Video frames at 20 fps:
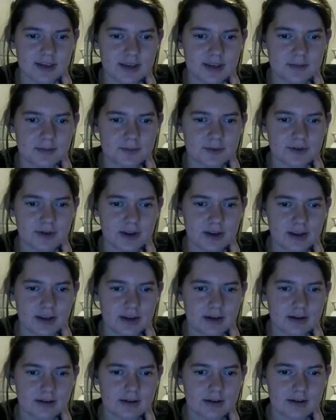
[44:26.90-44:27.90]
One right
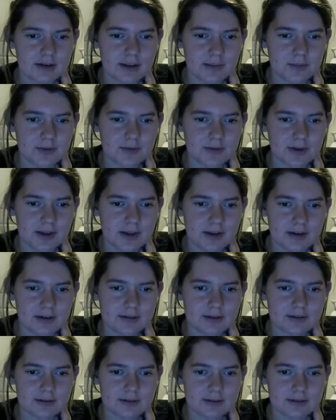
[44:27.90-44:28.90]
here. One right here.
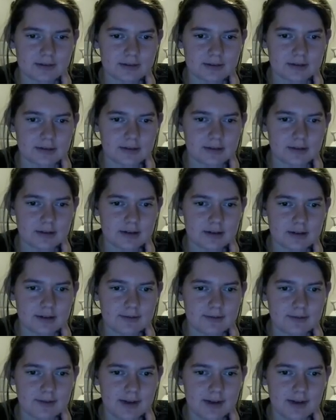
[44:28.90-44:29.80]
One